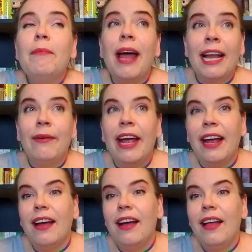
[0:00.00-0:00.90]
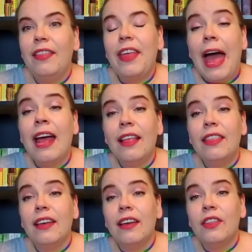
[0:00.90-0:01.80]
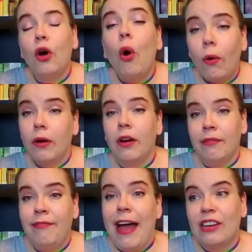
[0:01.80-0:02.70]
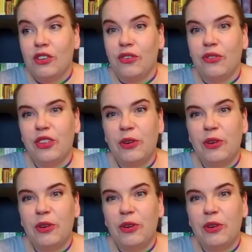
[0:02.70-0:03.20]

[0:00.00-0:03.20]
but anyway, that the the horror factor like